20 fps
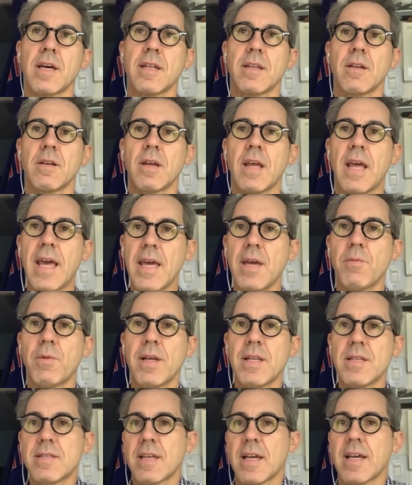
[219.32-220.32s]
that, hey,
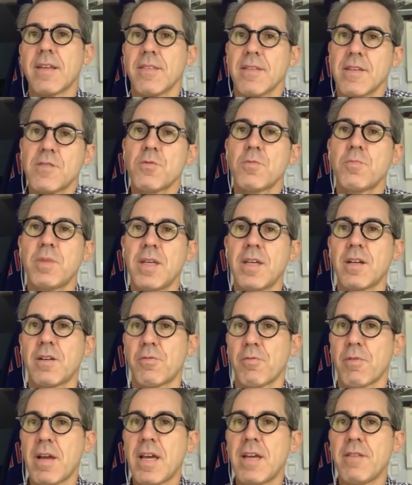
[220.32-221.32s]
wait a second, this would be a
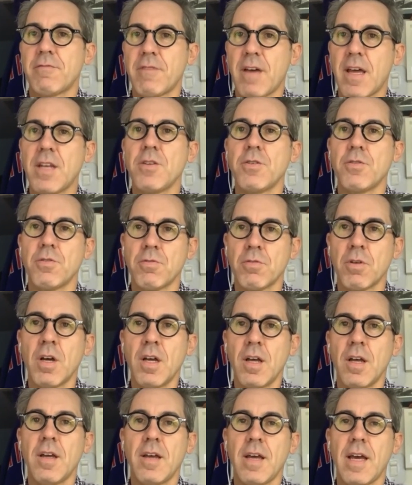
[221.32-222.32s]
great venue
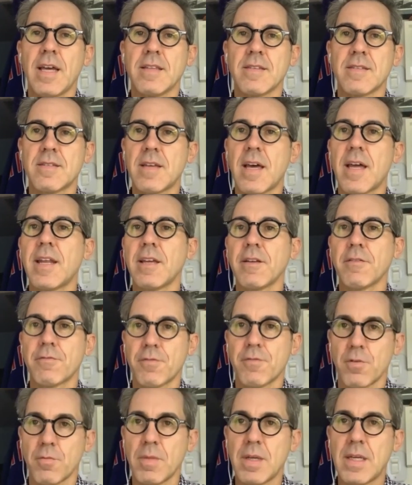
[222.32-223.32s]
and setting
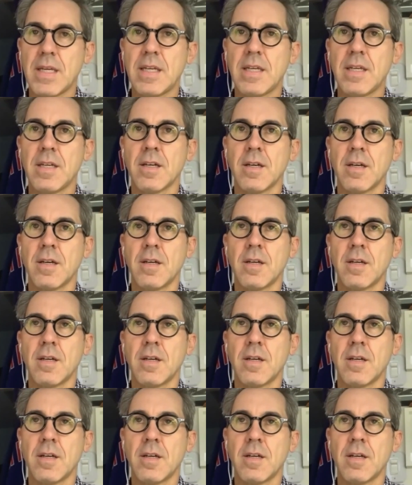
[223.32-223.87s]
for me